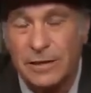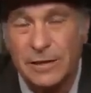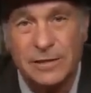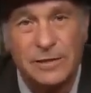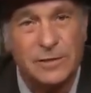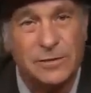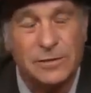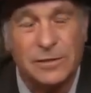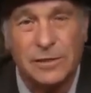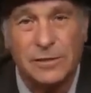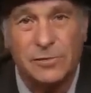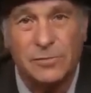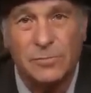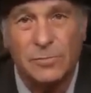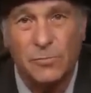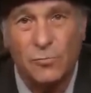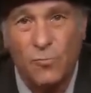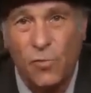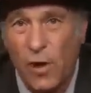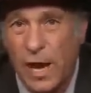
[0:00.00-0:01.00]
This is
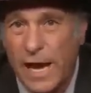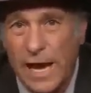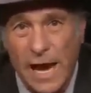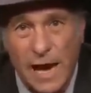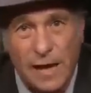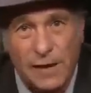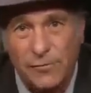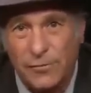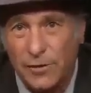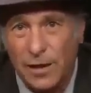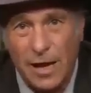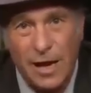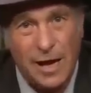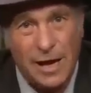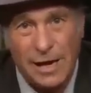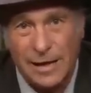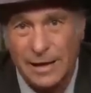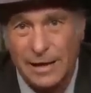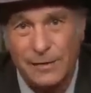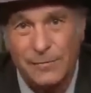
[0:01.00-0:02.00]
just way out of
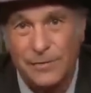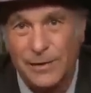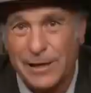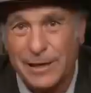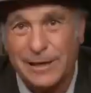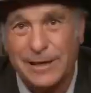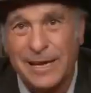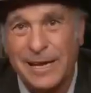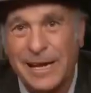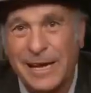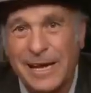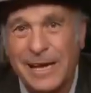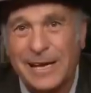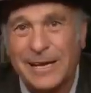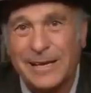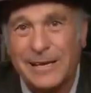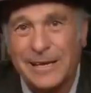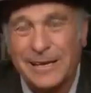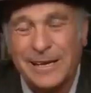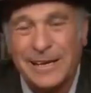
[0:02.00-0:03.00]
line, even in,
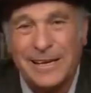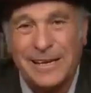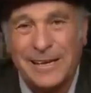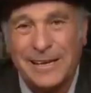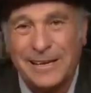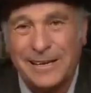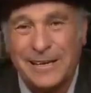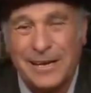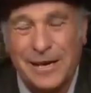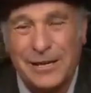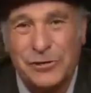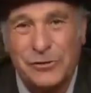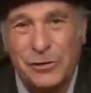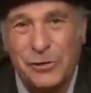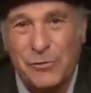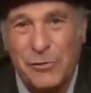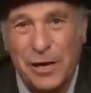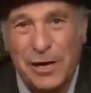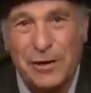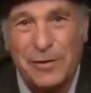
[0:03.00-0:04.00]
in, a, in a
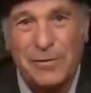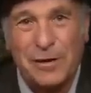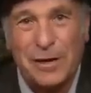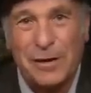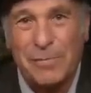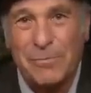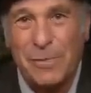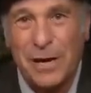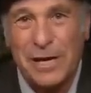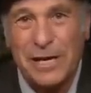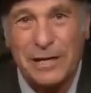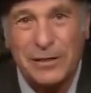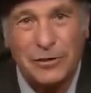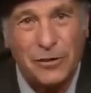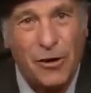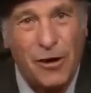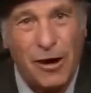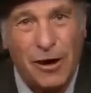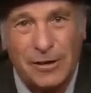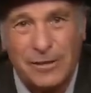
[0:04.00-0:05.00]
country where uh, money
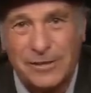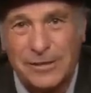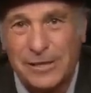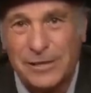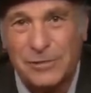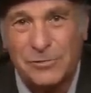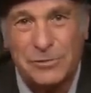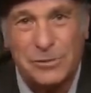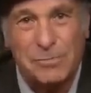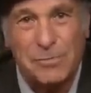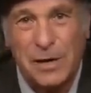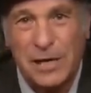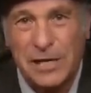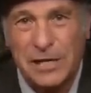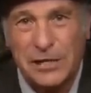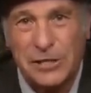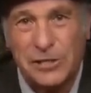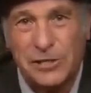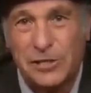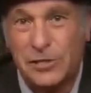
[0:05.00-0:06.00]
talks. This was
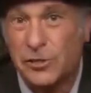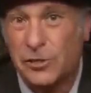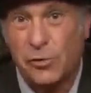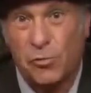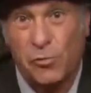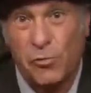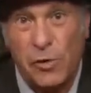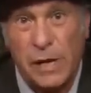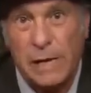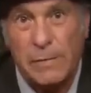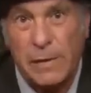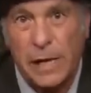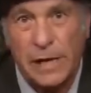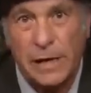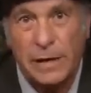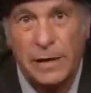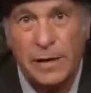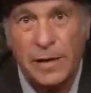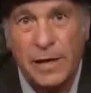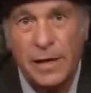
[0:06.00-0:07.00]
money
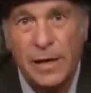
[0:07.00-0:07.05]
screaming.